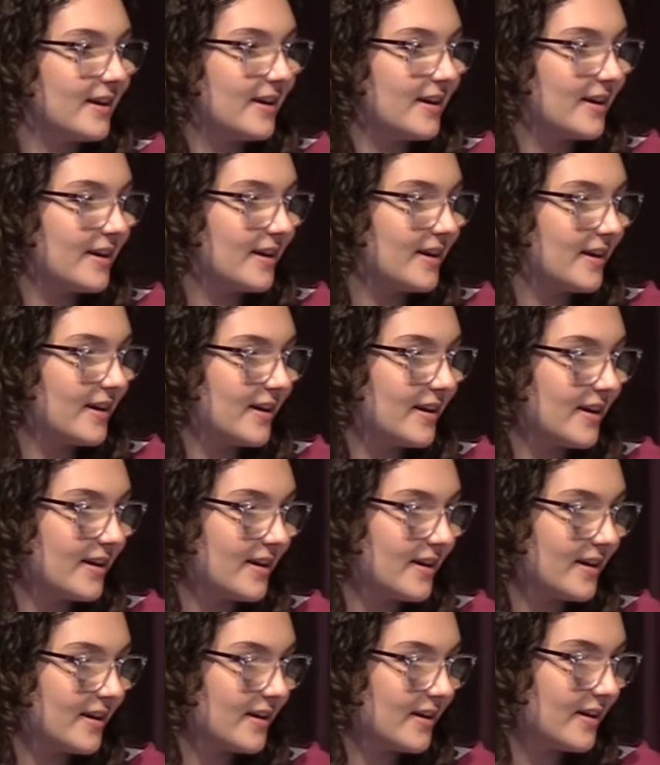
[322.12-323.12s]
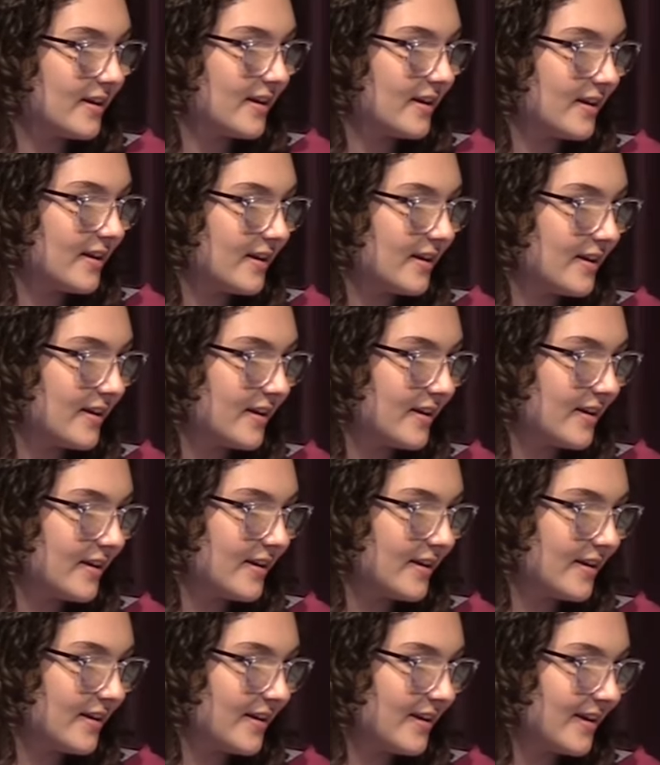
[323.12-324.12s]

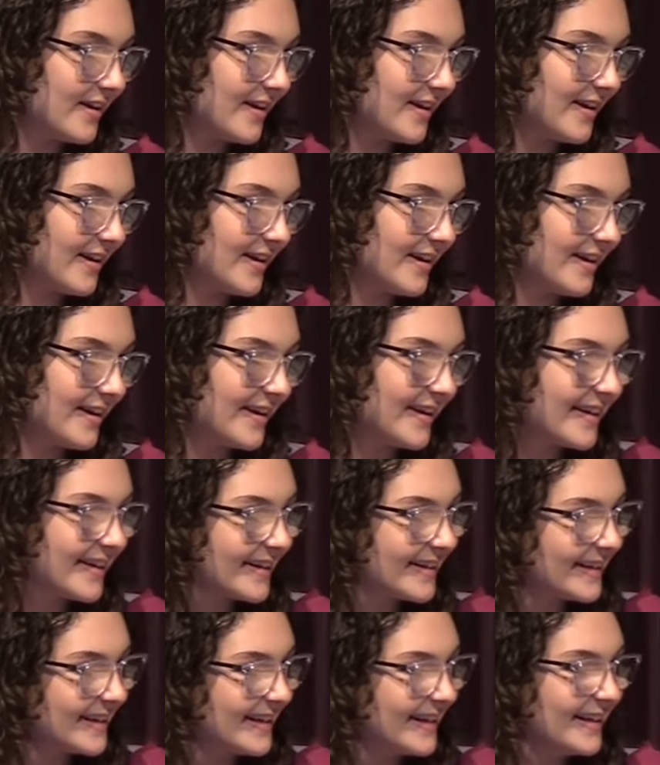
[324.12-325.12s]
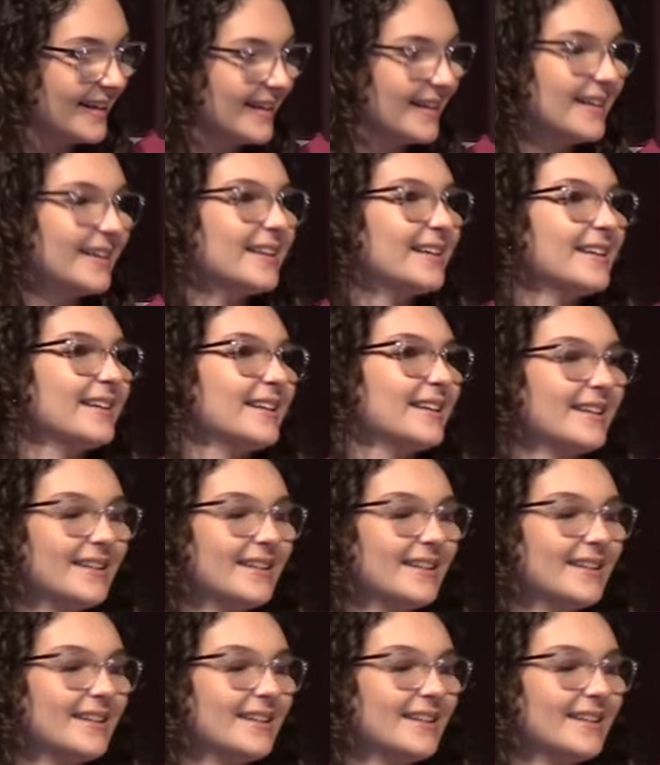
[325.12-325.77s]
[no speech]